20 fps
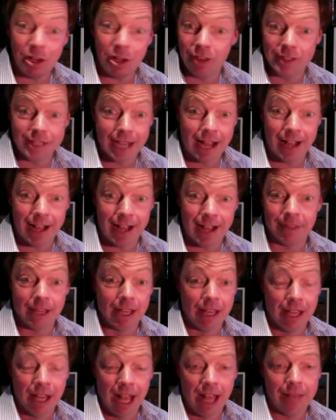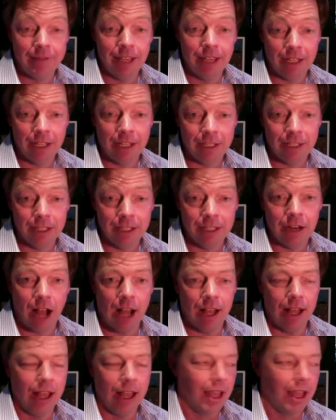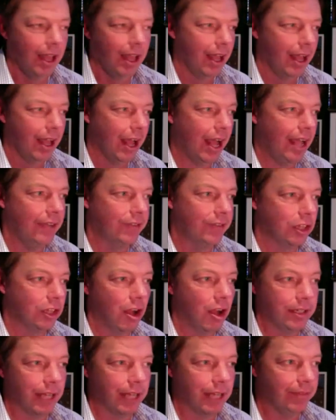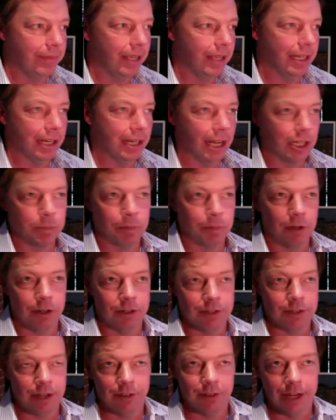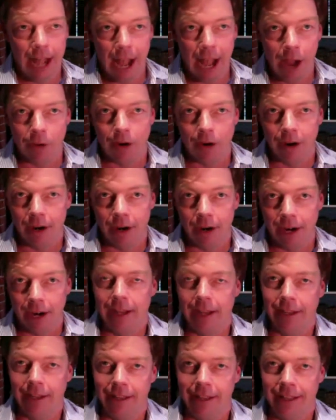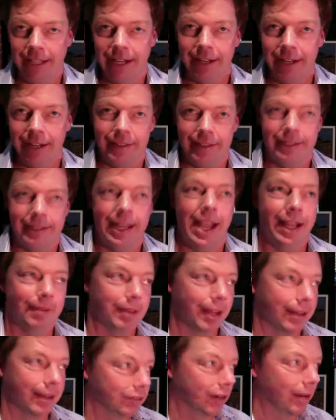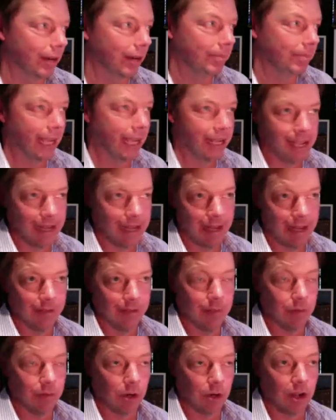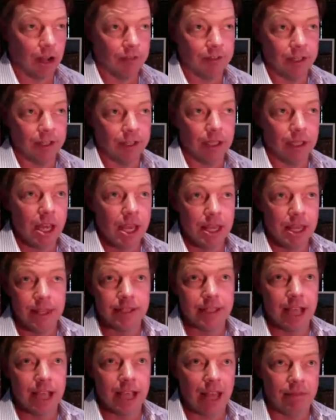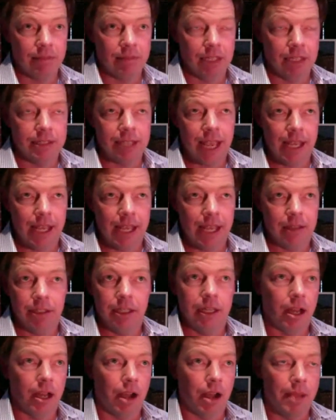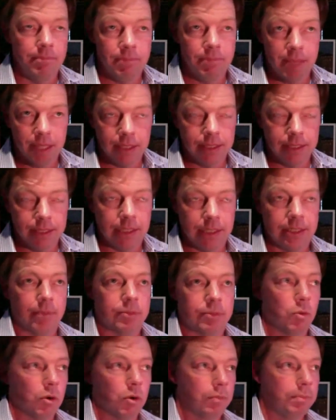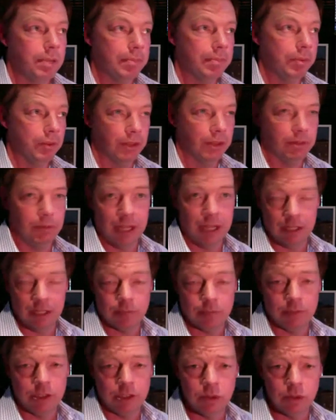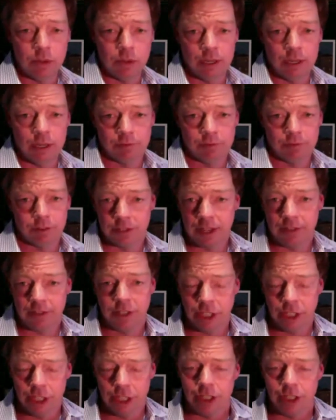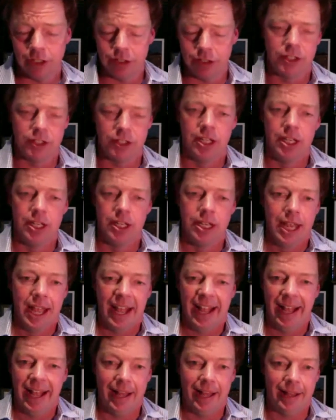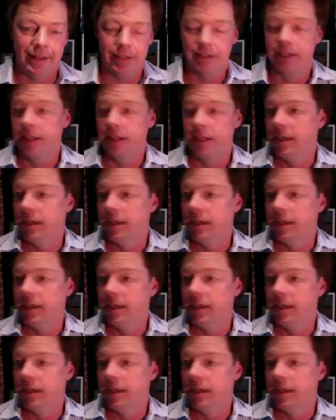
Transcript: all the time. I mean, you know, I I have a long day of meeting entrepreneurs every hour, and I, I at the end of the day, I'm kind of grumpy. I can't have any more coffee. This guy meets you know a million times more people than me, and he's been doing it for 70 years, and